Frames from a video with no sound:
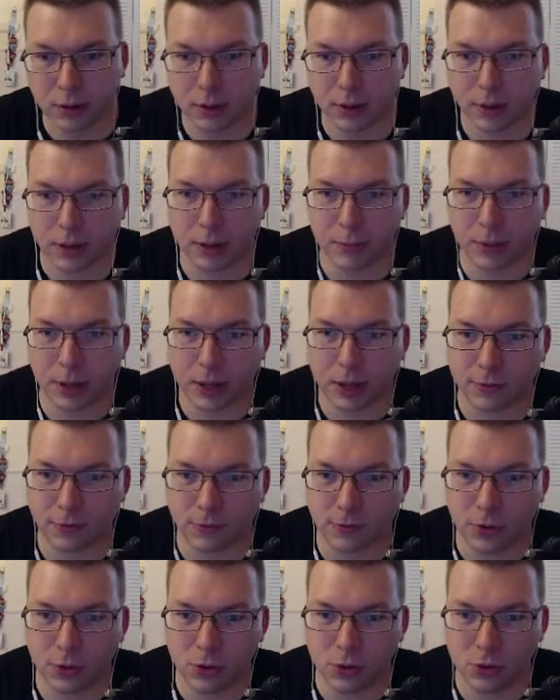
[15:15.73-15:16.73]
I have a
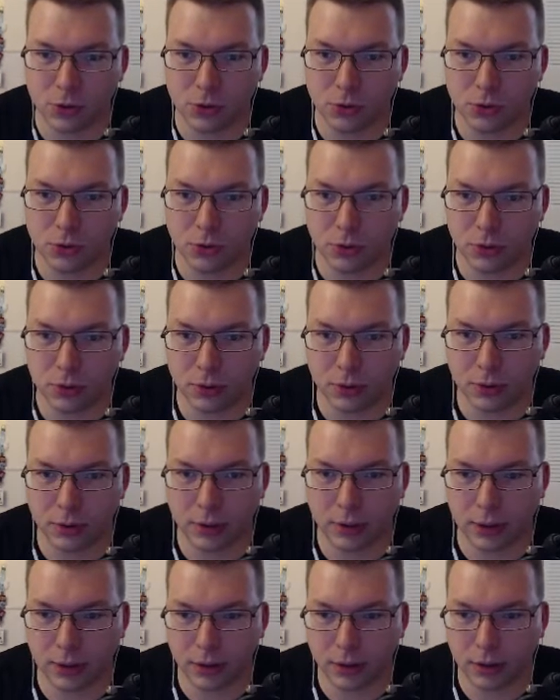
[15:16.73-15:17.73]
few
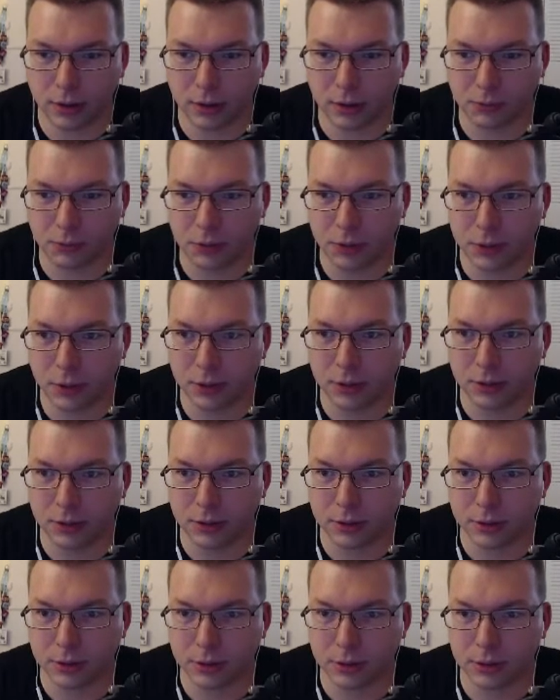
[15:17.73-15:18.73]

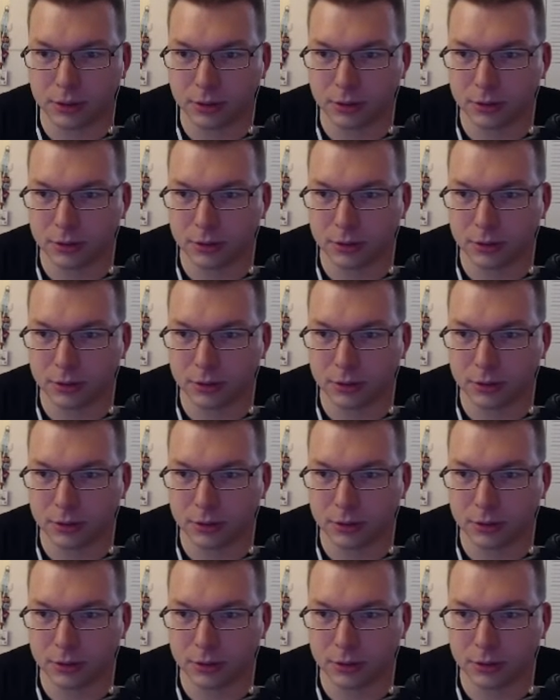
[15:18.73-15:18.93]
redundant